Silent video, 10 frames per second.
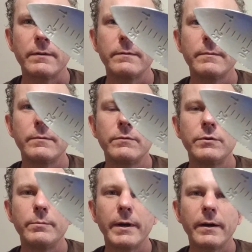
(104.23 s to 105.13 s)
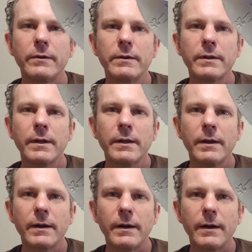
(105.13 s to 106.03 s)
that are root bound,
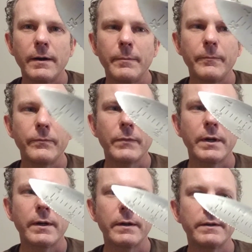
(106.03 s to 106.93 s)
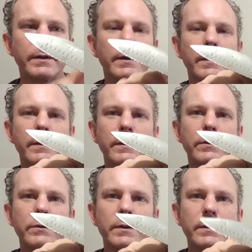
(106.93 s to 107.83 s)
and
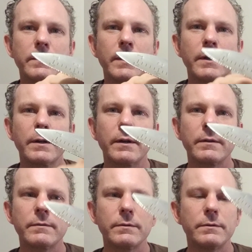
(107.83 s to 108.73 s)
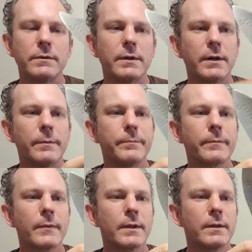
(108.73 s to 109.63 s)
this can cut through.
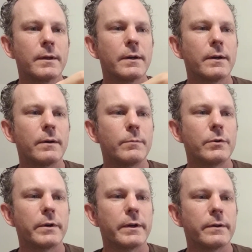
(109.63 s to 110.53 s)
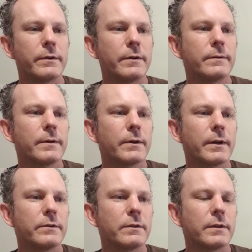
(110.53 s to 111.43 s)
Oh boy, I don't know,
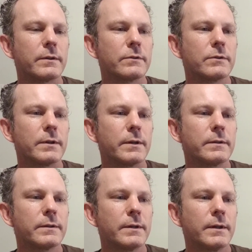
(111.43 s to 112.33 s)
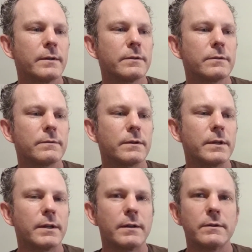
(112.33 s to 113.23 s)
all kinds of things just
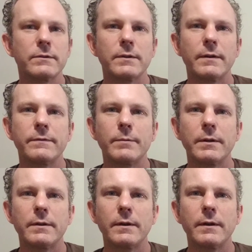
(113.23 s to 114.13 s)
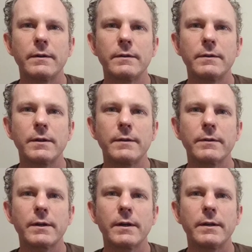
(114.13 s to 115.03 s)
for digging and stuff, but you can
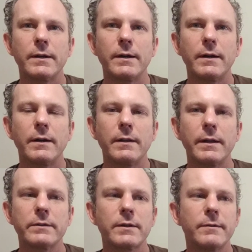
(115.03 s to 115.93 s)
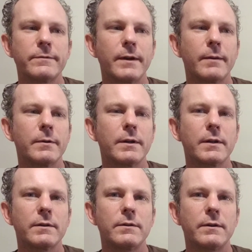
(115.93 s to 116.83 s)
even cut landscape
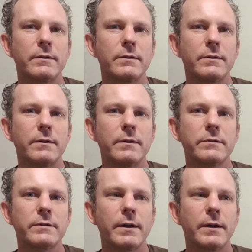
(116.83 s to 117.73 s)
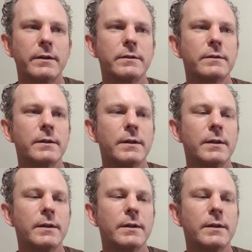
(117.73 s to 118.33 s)
fabric or sod,